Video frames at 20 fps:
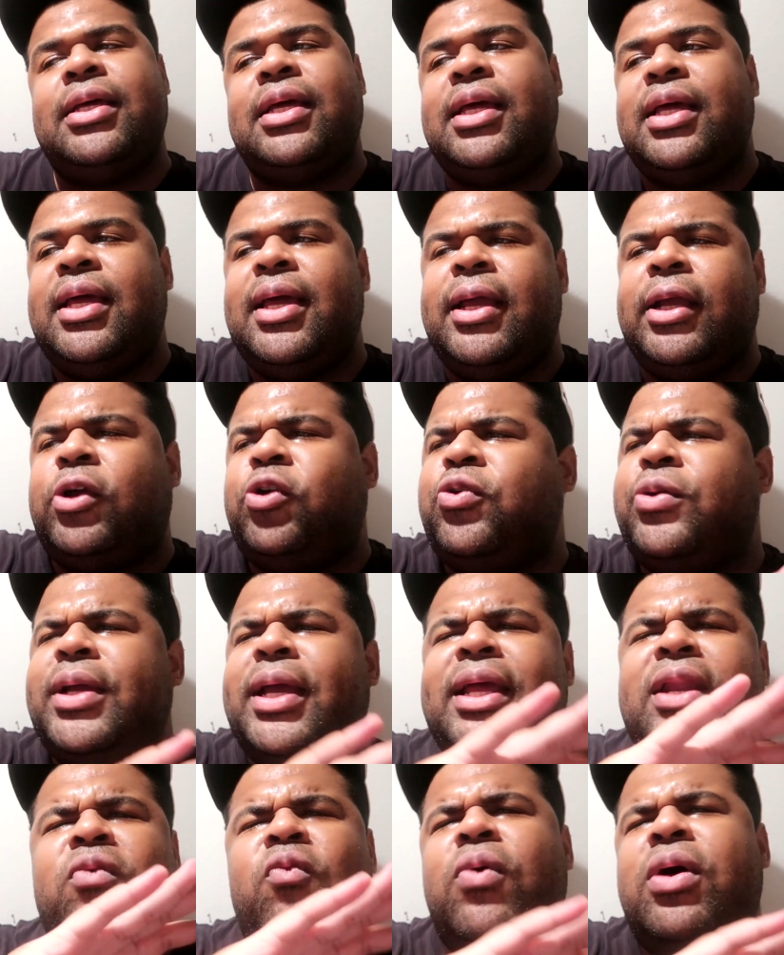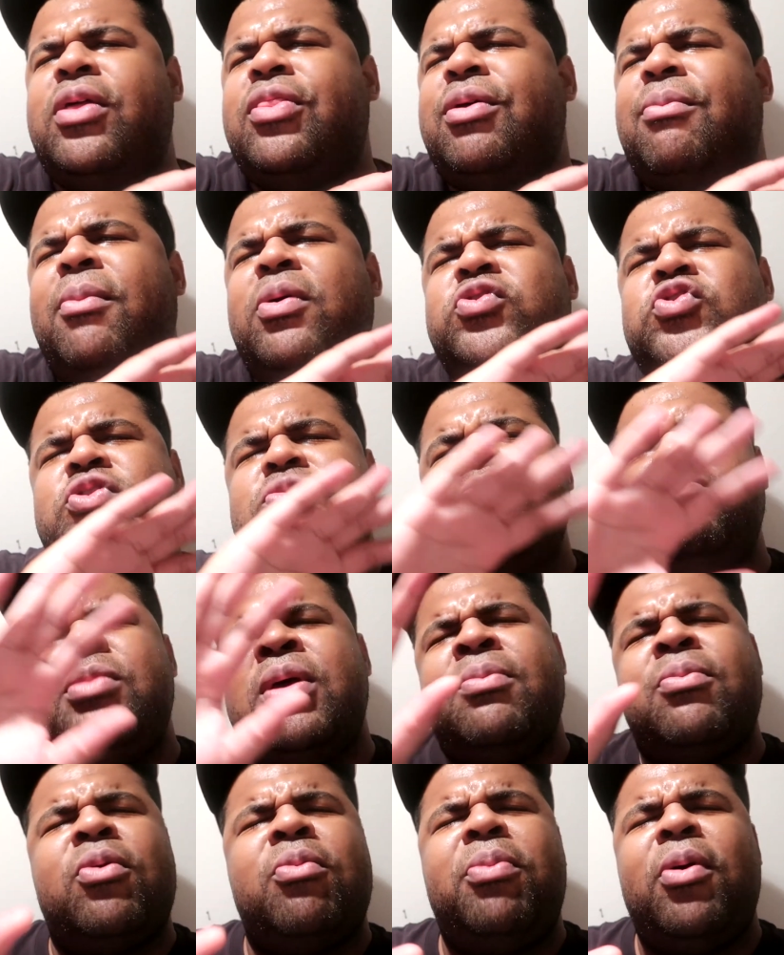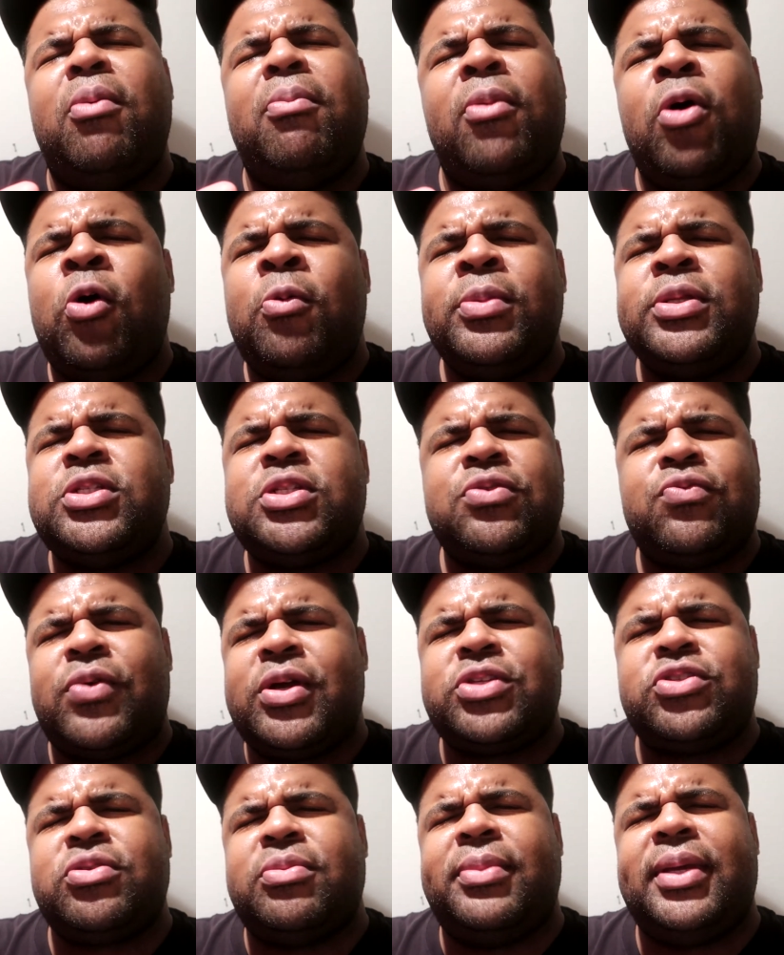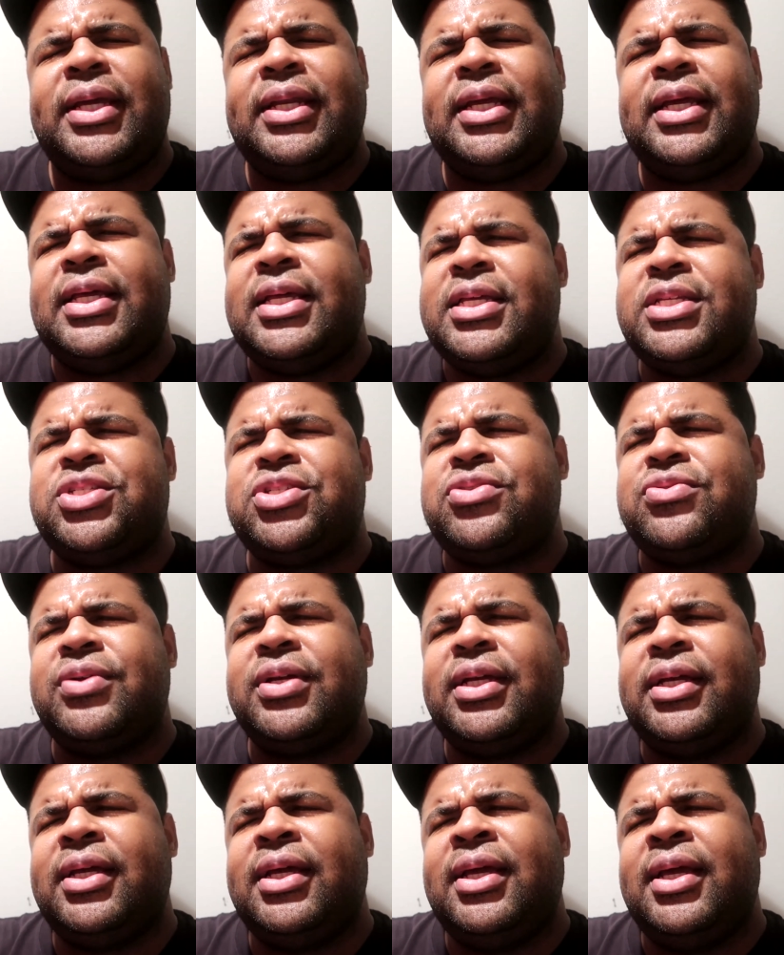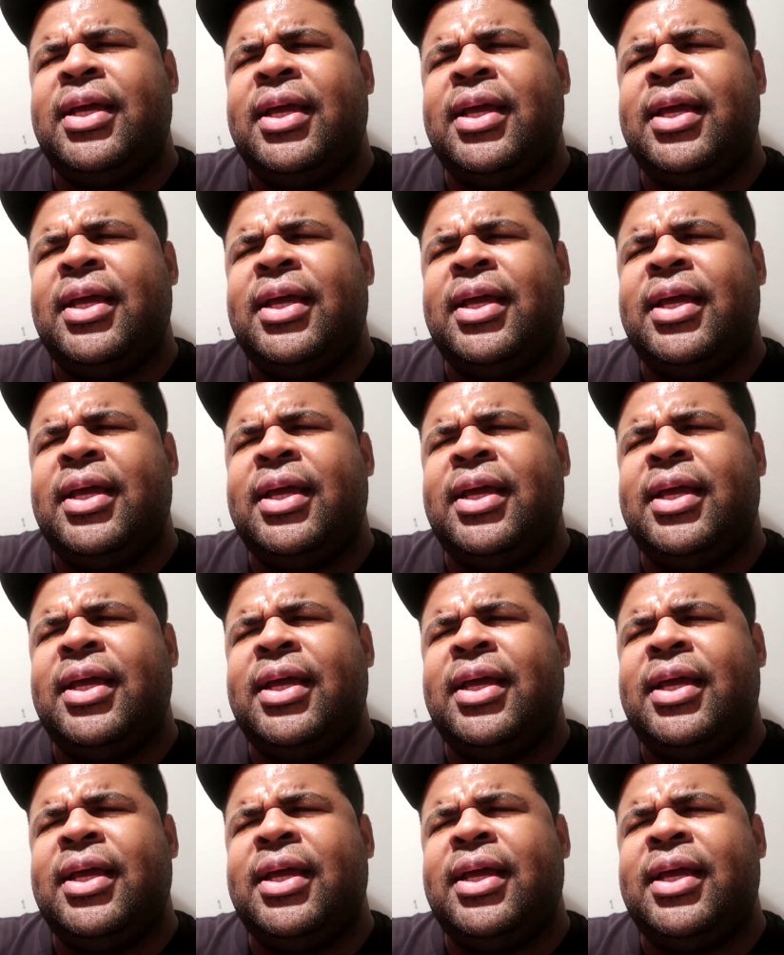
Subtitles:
it created one of the most memorable moments in WrestleMania history.